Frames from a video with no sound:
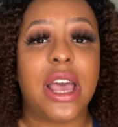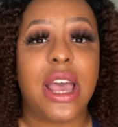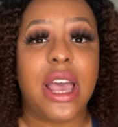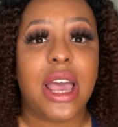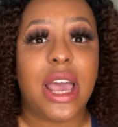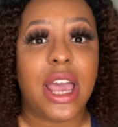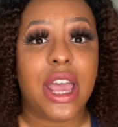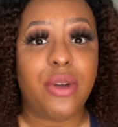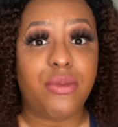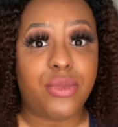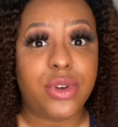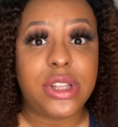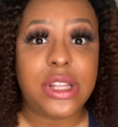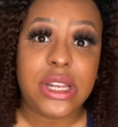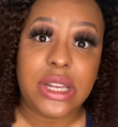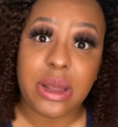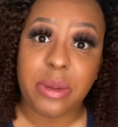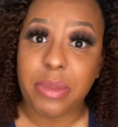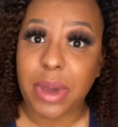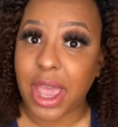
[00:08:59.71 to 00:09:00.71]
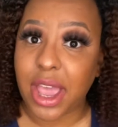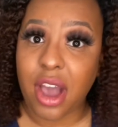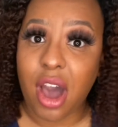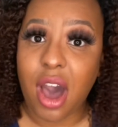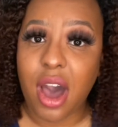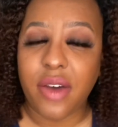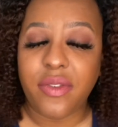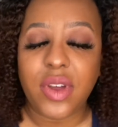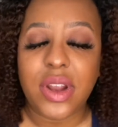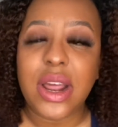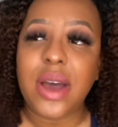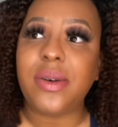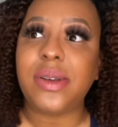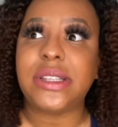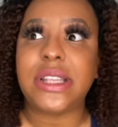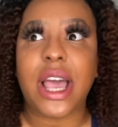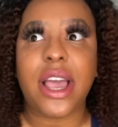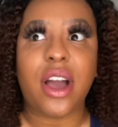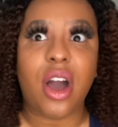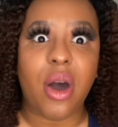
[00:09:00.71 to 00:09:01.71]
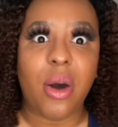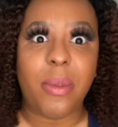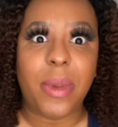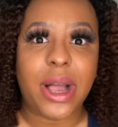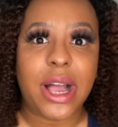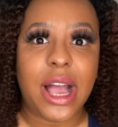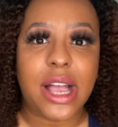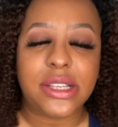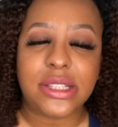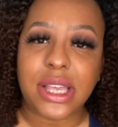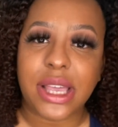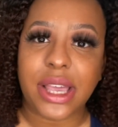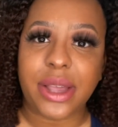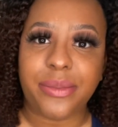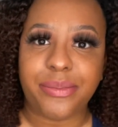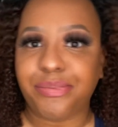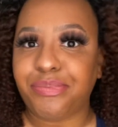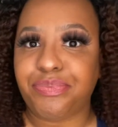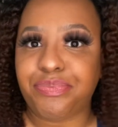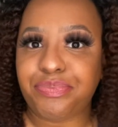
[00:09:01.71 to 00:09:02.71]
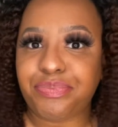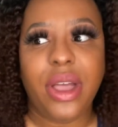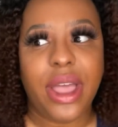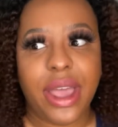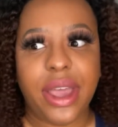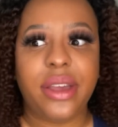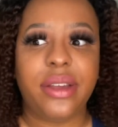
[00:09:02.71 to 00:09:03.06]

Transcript: it really did pay off. And I was like, oh my gosh, okay.